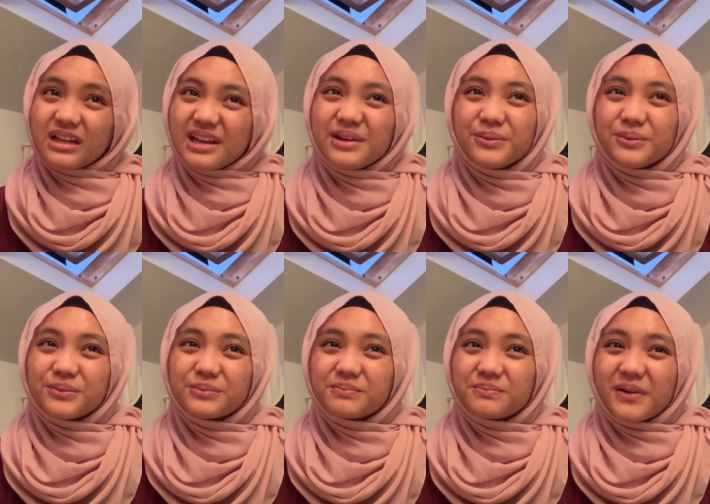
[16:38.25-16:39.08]
It,
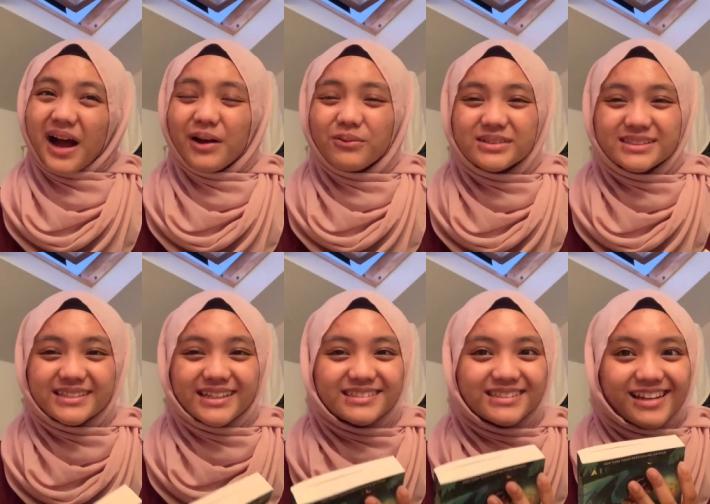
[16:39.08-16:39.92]
I would say
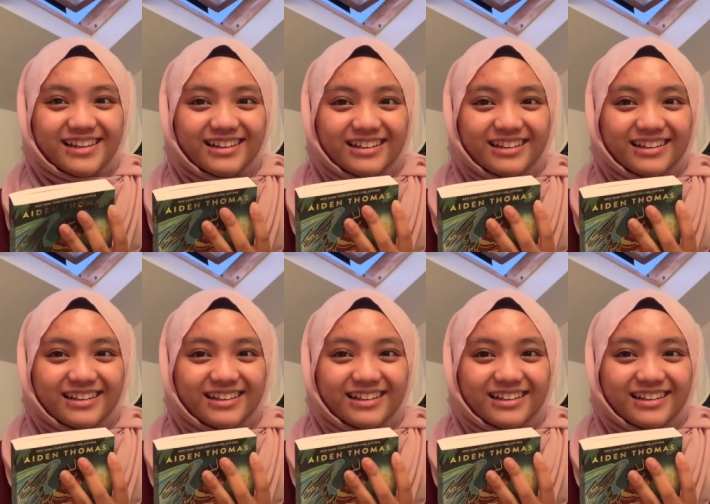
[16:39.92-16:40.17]
it's like